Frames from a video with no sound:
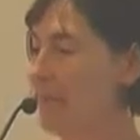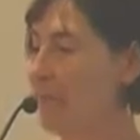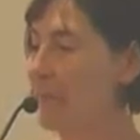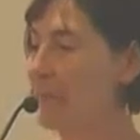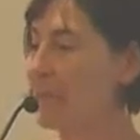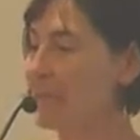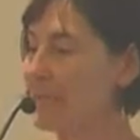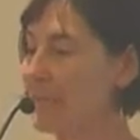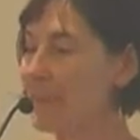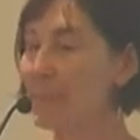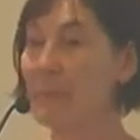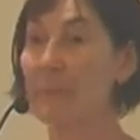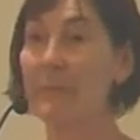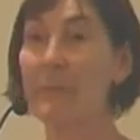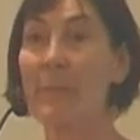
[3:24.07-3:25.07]
that was something
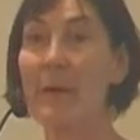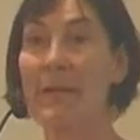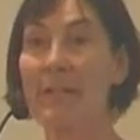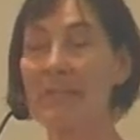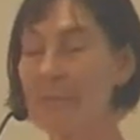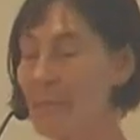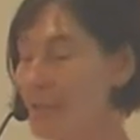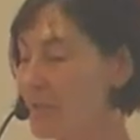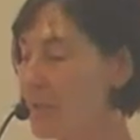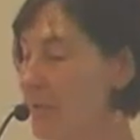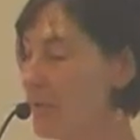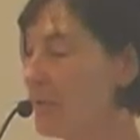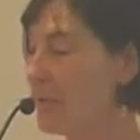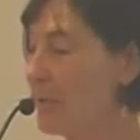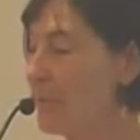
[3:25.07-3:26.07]
we really wanted to make sure
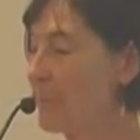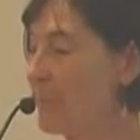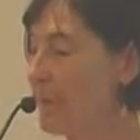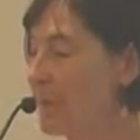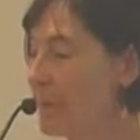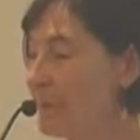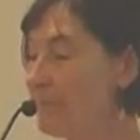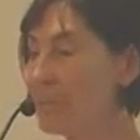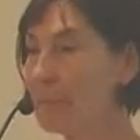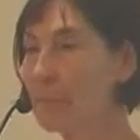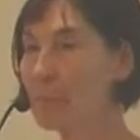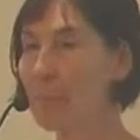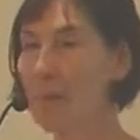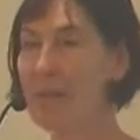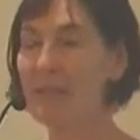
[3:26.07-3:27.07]
we incorporated.
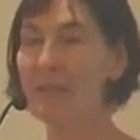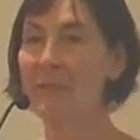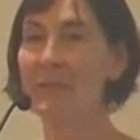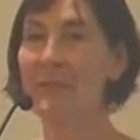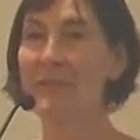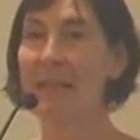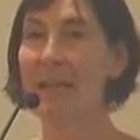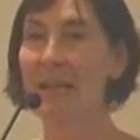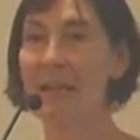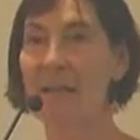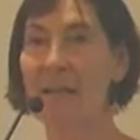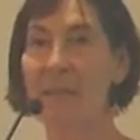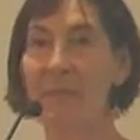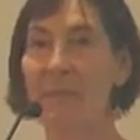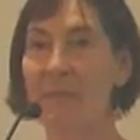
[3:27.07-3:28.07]
We wanted to use
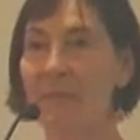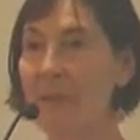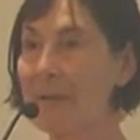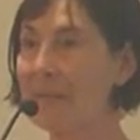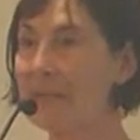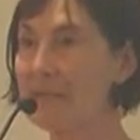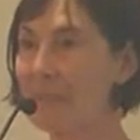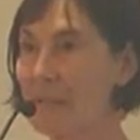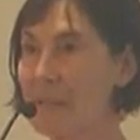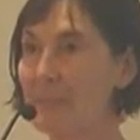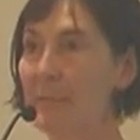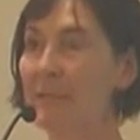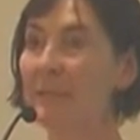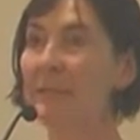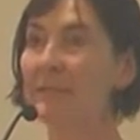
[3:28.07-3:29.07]
data that was readily
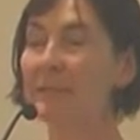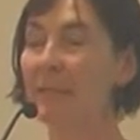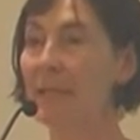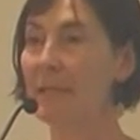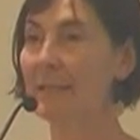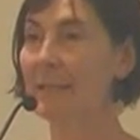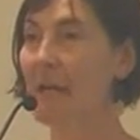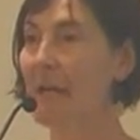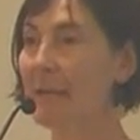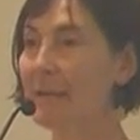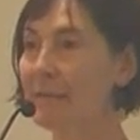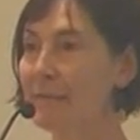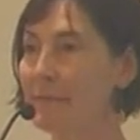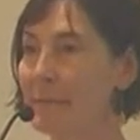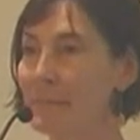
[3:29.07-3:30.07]
available
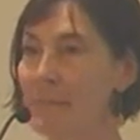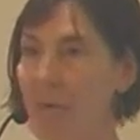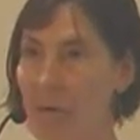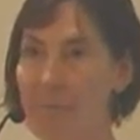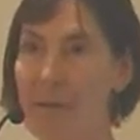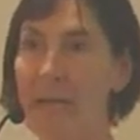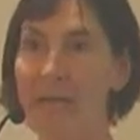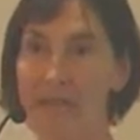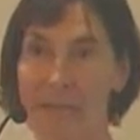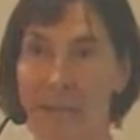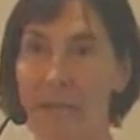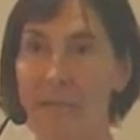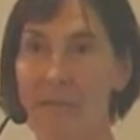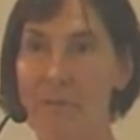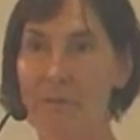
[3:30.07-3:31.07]
online from our major
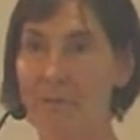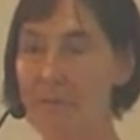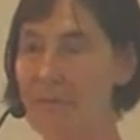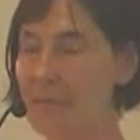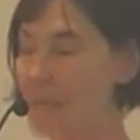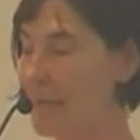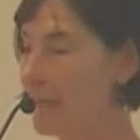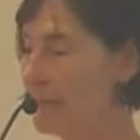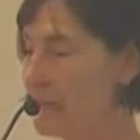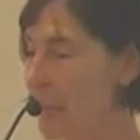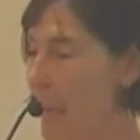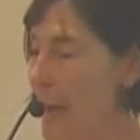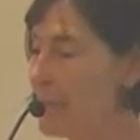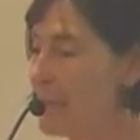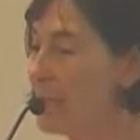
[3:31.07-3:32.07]
data sources like
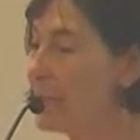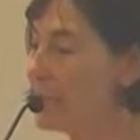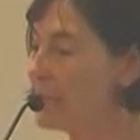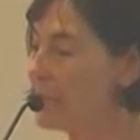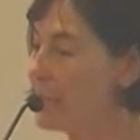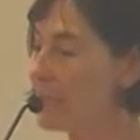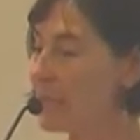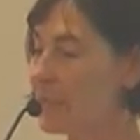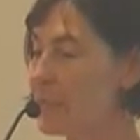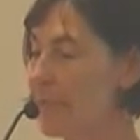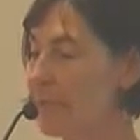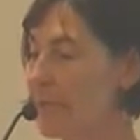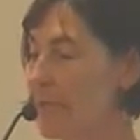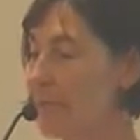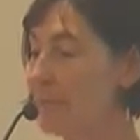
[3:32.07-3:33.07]
SWRCB or
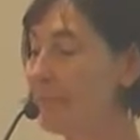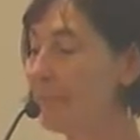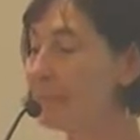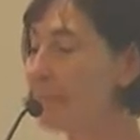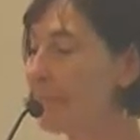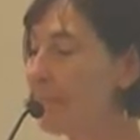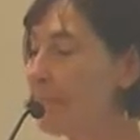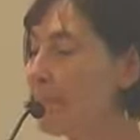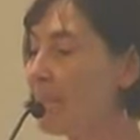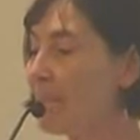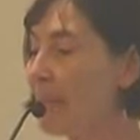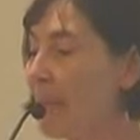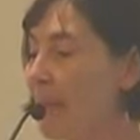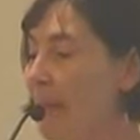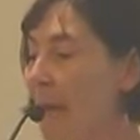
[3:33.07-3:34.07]
CDN.
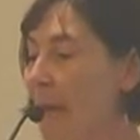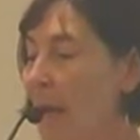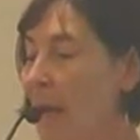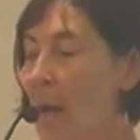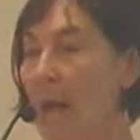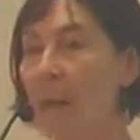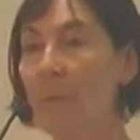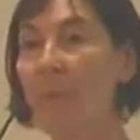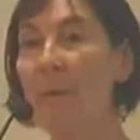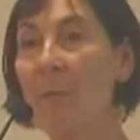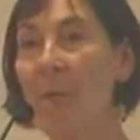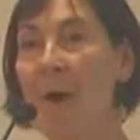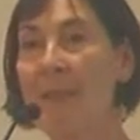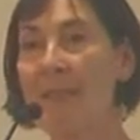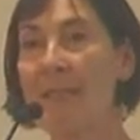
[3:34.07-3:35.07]
We
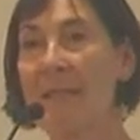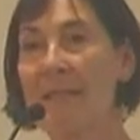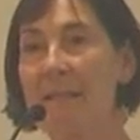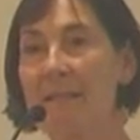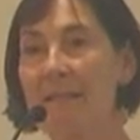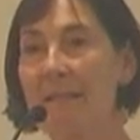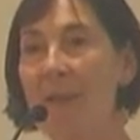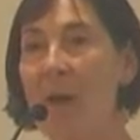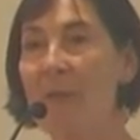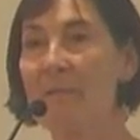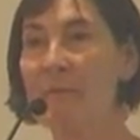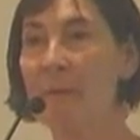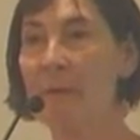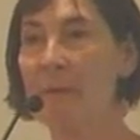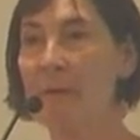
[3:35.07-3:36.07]
wanted the
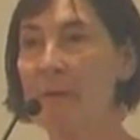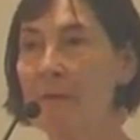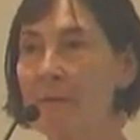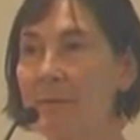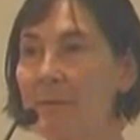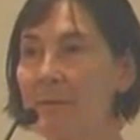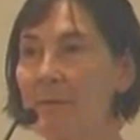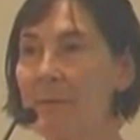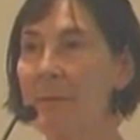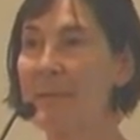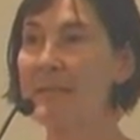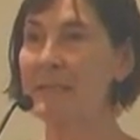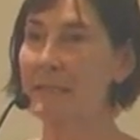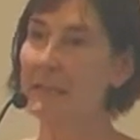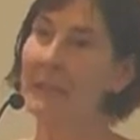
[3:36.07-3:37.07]
software to
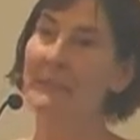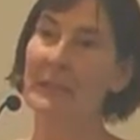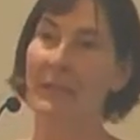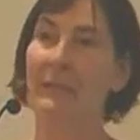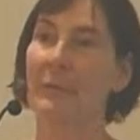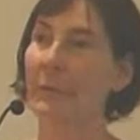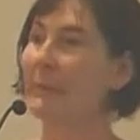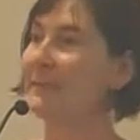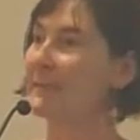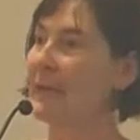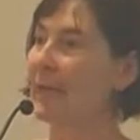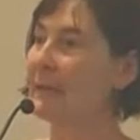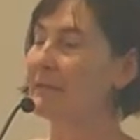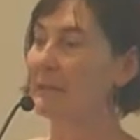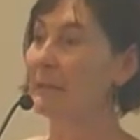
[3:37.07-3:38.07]
basically update the
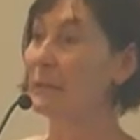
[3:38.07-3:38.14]
website